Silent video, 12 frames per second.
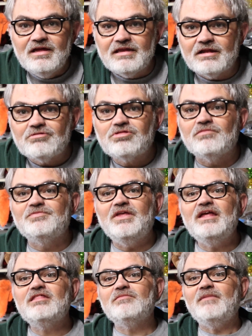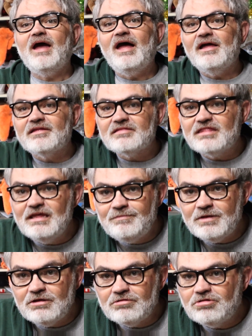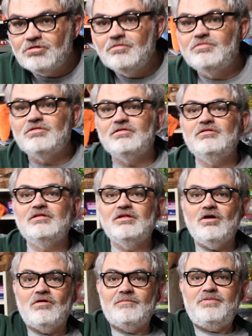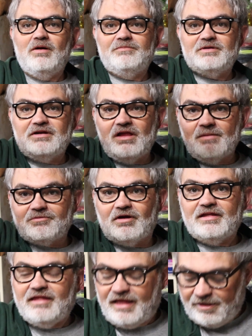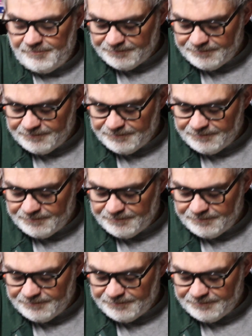Now, there's some things about TPU tubes you need to know. I'm pumping it up right now.